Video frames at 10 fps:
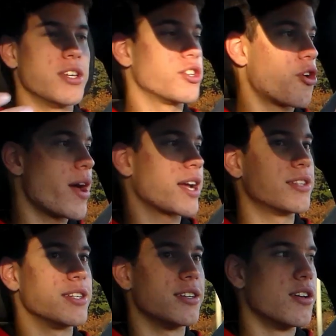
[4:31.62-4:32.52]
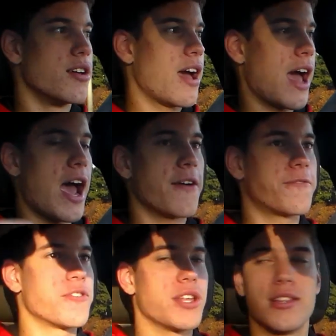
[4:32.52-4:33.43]
incorrectly
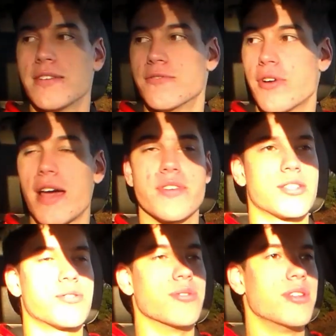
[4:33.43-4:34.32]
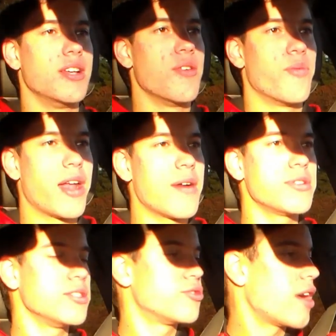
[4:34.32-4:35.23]
after they leave driving school. When I
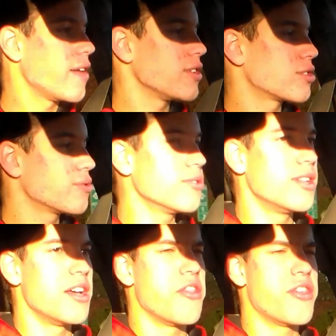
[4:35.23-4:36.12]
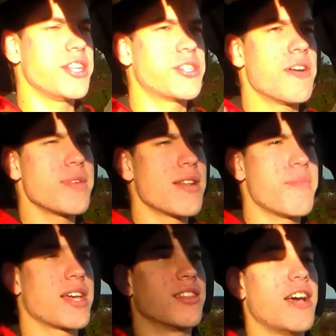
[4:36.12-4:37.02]
was in driving school, they taught me to
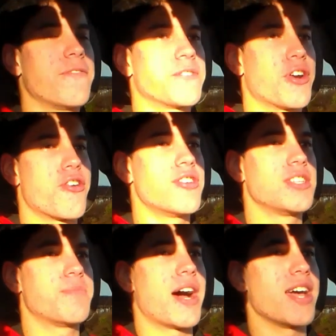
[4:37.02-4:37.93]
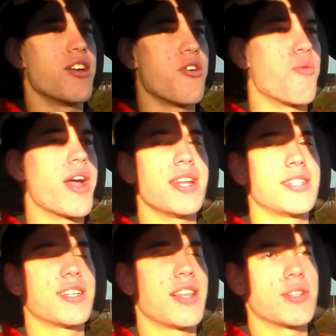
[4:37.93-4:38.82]
make left turns by
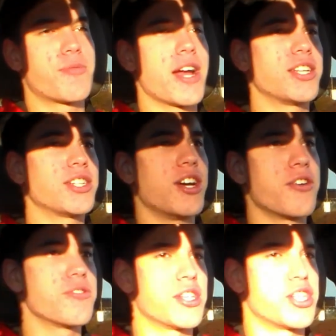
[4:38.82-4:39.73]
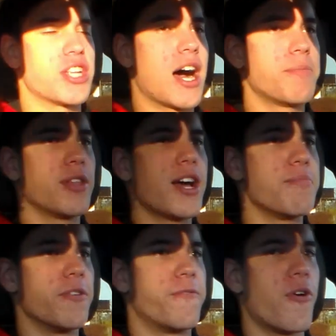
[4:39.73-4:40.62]
waiting till I was practically under the
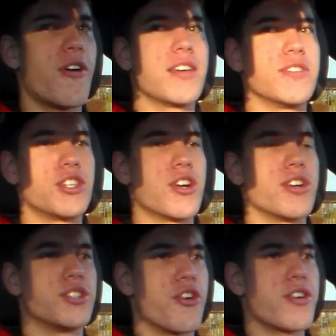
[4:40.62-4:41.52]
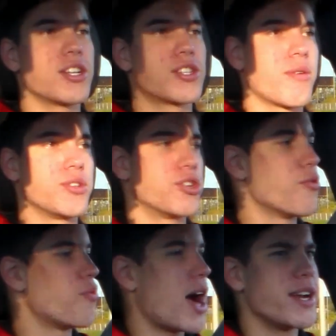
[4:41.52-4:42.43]
stoplight before I even started turning, so I would
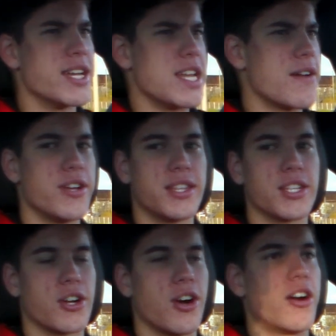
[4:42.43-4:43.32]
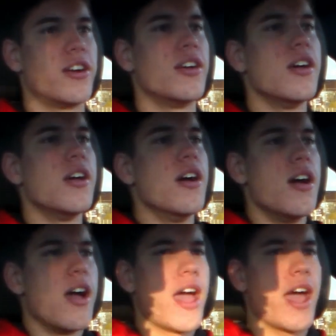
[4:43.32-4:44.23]
go wide and never hit the car.
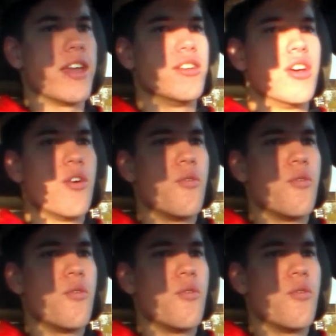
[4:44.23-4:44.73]
And